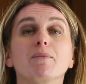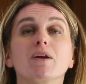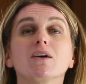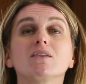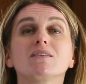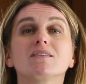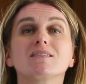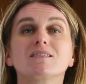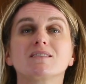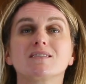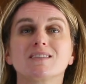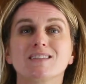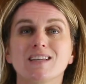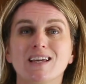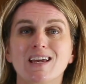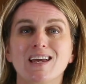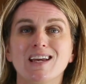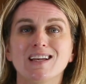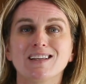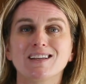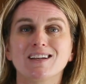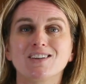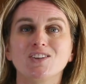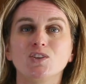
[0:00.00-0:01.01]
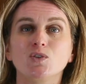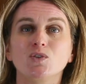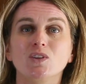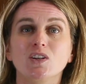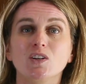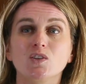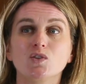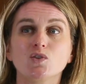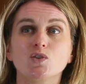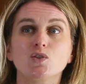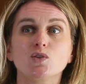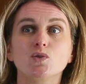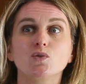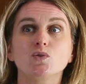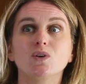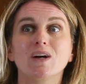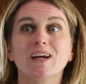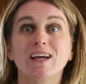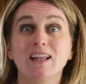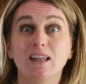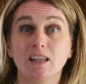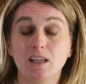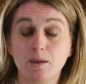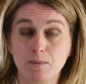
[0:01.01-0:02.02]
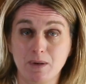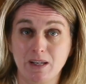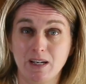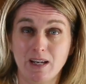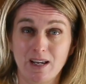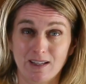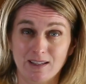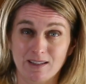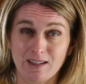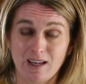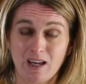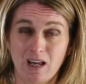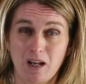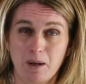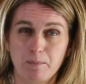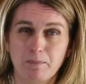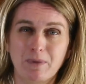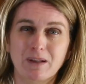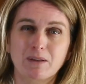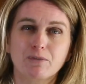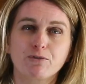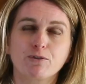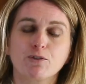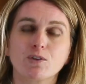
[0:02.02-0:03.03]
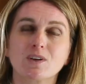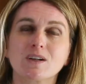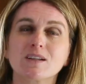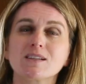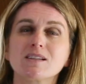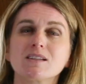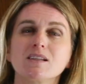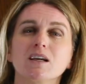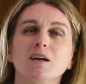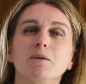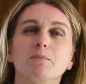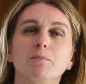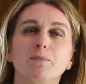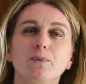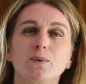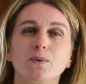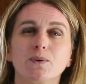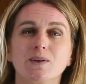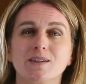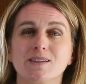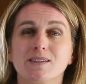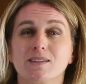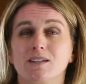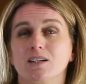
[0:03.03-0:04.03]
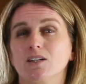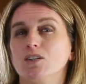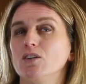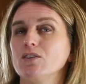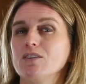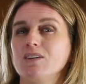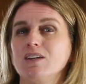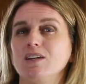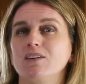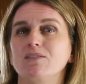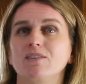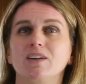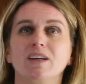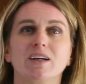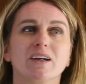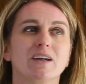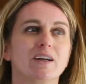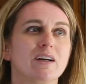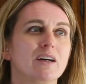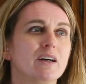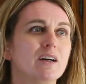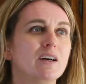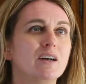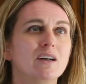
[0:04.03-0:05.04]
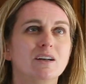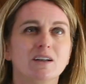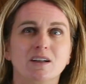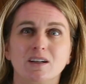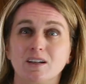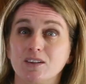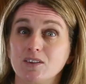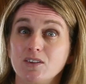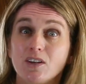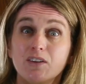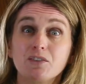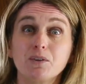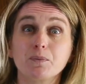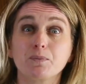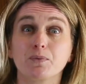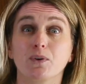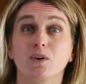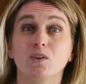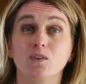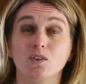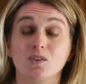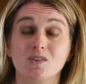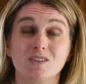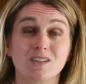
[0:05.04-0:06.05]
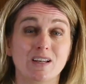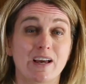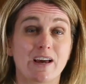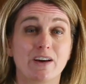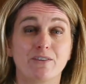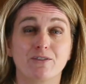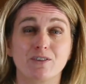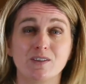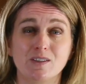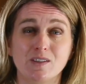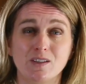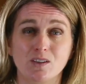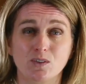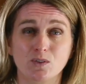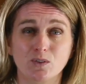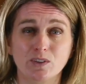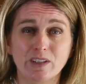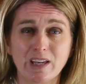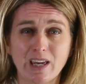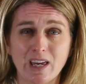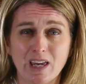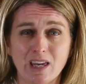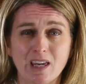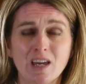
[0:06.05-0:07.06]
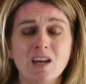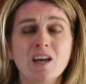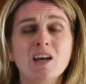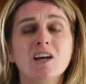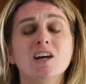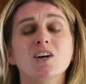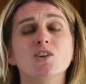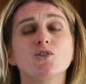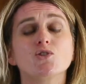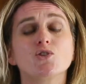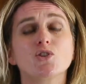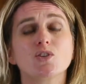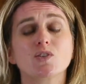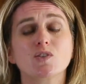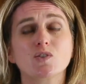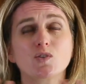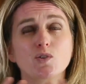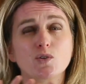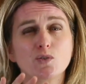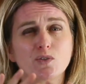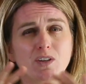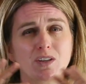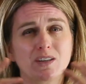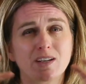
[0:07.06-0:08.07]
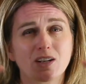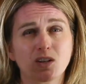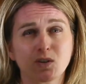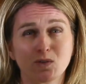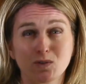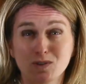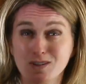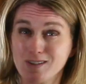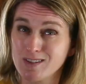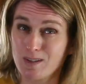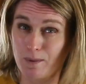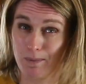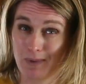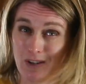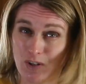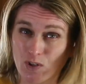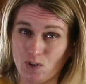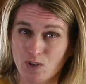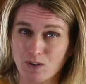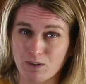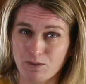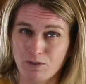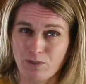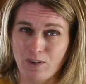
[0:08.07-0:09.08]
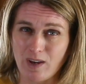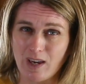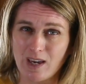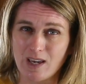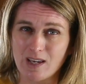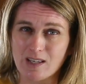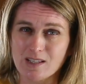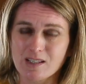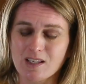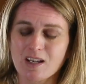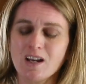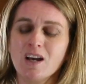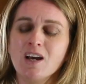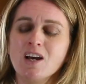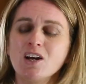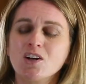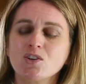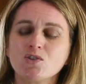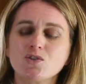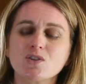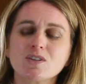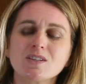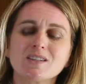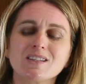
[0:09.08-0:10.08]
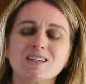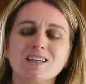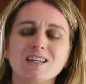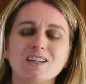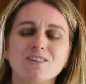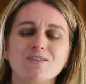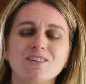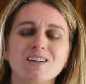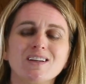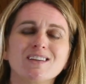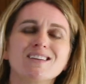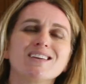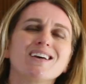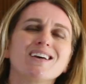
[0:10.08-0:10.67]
not saying that you need to eliminate them, but for example, instead of giving dairy products every single day, just during the constipation phase, just give it